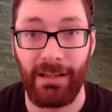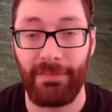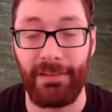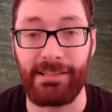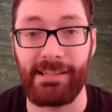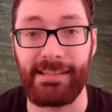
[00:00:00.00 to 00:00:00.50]

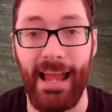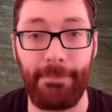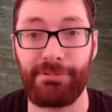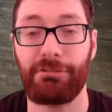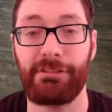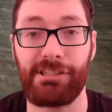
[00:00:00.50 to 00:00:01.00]
This is
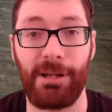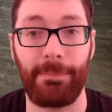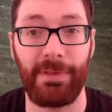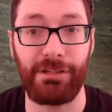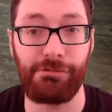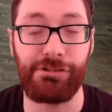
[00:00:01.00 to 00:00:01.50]
absolutely
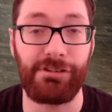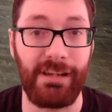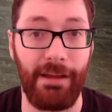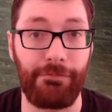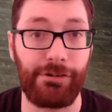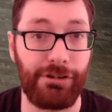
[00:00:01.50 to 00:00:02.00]
something you should
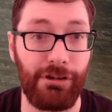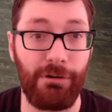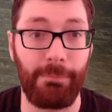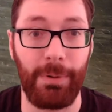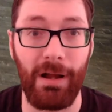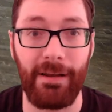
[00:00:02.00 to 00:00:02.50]
never
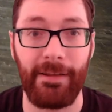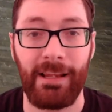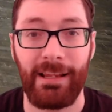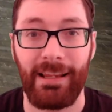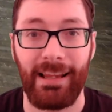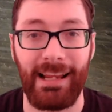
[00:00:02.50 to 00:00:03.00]
do, but
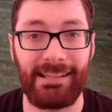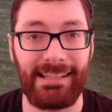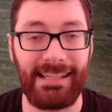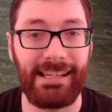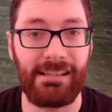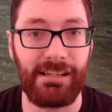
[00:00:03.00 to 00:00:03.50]

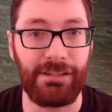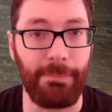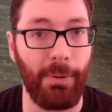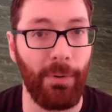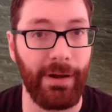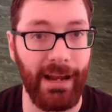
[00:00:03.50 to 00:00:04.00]
it's easy
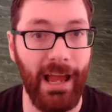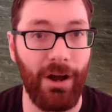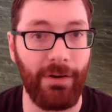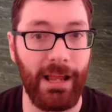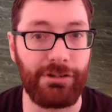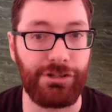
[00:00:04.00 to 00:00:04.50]
to point
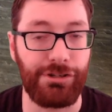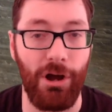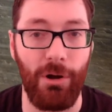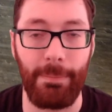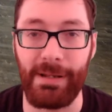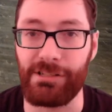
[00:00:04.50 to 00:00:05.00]
out and
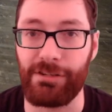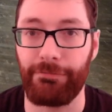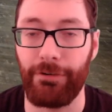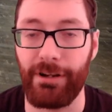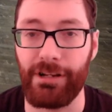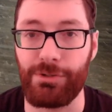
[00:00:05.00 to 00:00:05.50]
show a piece
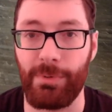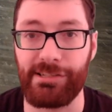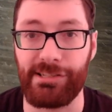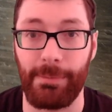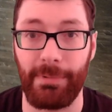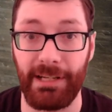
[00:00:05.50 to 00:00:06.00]
of footage
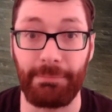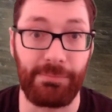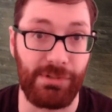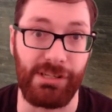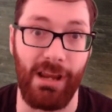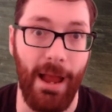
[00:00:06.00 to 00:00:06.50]
where somebody
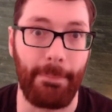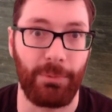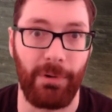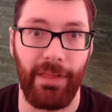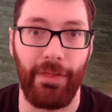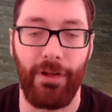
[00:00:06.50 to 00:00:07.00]

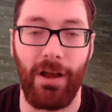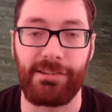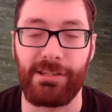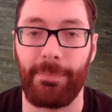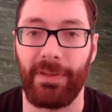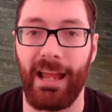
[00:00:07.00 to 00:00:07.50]
stopped where they
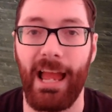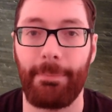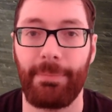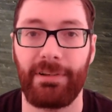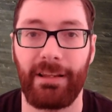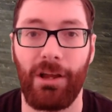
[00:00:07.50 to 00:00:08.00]
thought something
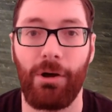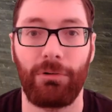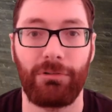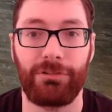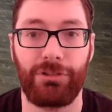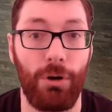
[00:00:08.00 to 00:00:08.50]
happened and
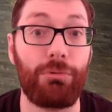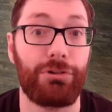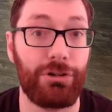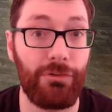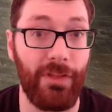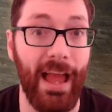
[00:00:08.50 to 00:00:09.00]
go,
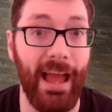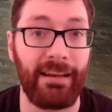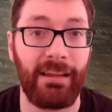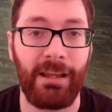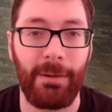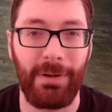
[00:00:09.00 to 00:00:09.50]
don't do
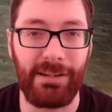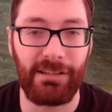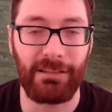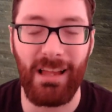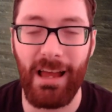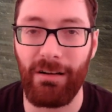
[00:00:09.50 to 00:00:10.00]
that, but
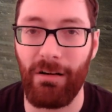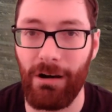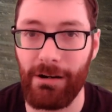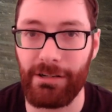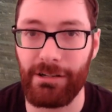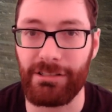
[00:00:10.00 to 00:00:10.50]
it's a lot
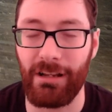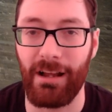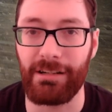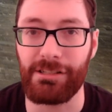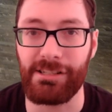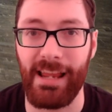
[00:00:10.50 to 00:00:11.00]
harder to
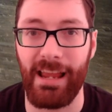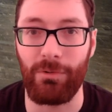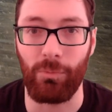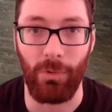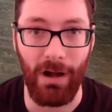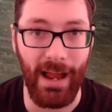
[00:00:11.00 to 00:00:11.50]

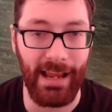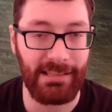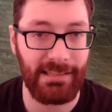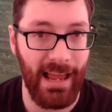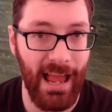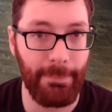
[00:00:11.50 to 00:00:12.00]
understand why
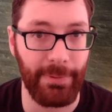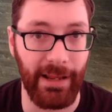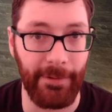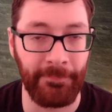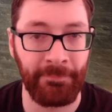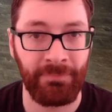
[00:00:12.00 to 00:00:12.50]
it's
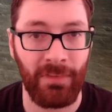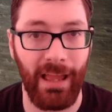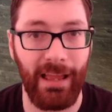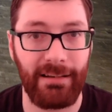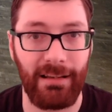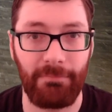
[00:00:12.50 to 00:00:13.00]
happening.
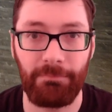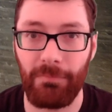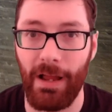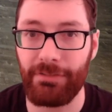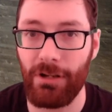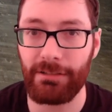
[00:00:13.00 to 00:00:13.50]
And
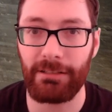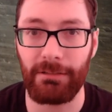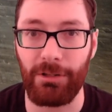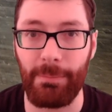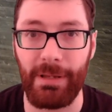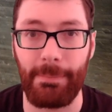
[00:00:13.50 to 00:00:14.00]
I've talked a
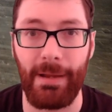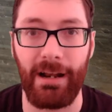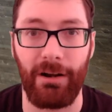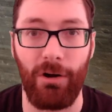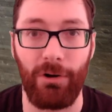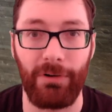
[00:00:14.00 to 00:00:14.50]
little bit
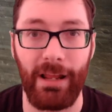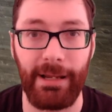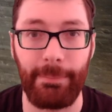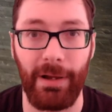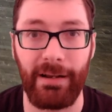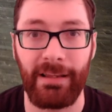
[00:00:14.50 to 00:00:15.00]
about it
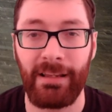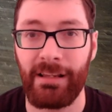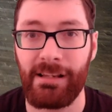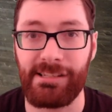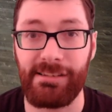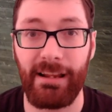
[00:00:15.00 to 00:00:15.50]
already, but
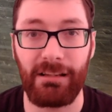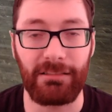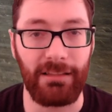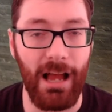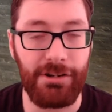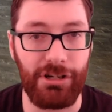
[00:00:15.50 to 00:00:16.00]

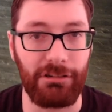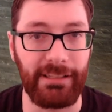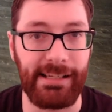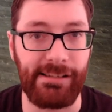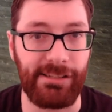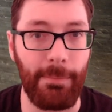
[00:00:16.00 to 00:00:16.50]

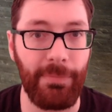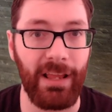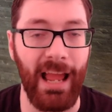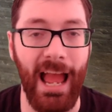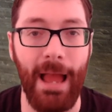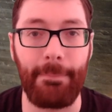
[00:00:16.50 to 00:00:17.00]
psychologically,
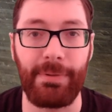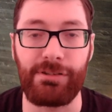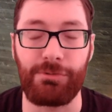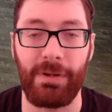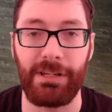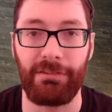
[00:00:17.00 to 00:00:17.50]
something
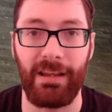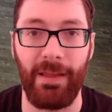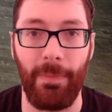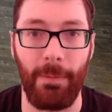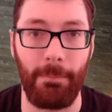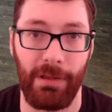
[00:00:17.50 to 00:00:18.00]
happens when you're
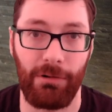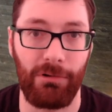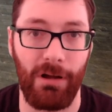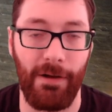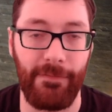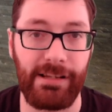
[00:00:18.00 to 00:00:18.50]
in the
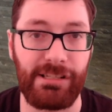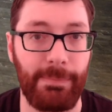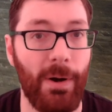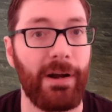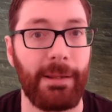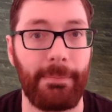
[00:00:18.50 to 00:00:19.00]
middle of a
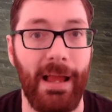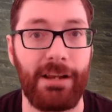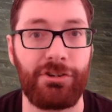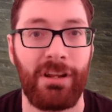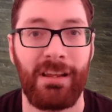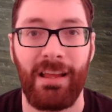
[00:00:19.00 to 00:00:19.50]
sparring
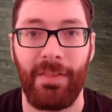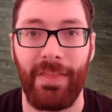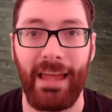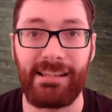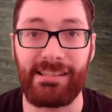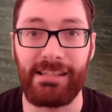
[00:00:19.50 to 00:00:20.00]
match
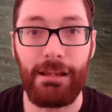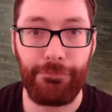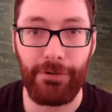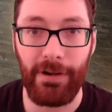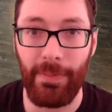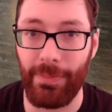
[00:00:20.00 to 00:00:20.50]
that is
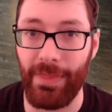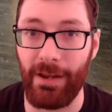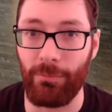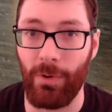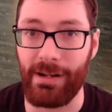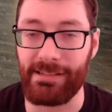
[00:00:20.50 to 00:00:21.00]
different
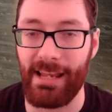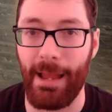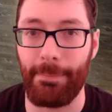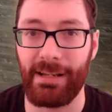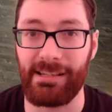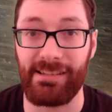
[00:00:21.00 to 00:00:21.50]
than what is
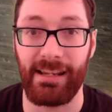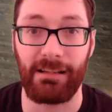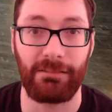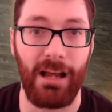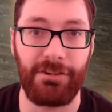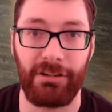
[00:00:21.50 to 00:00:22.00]
happening
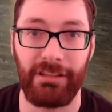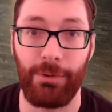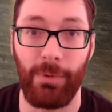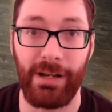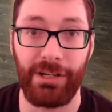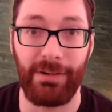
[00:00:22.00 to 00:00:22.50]

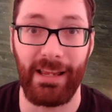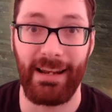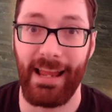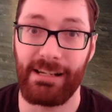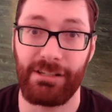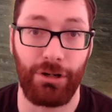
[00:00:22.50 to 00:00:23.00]
psychologically when you're
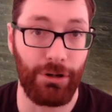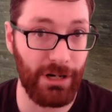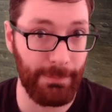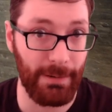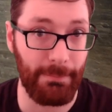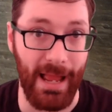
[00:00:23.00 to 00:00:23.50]
in a
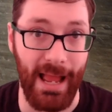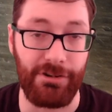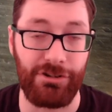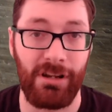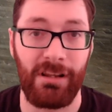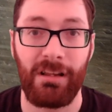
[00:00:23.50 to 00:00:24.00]
tournament
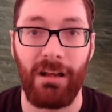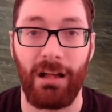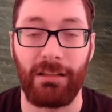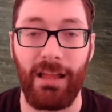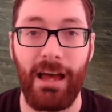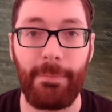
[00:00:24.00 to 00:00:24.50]
match.
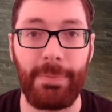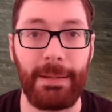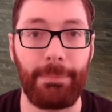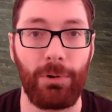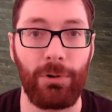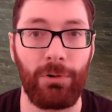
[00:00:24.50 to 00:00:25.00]
A lot of
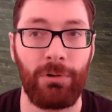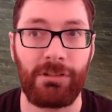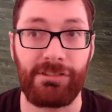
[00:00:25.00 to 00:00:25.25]
people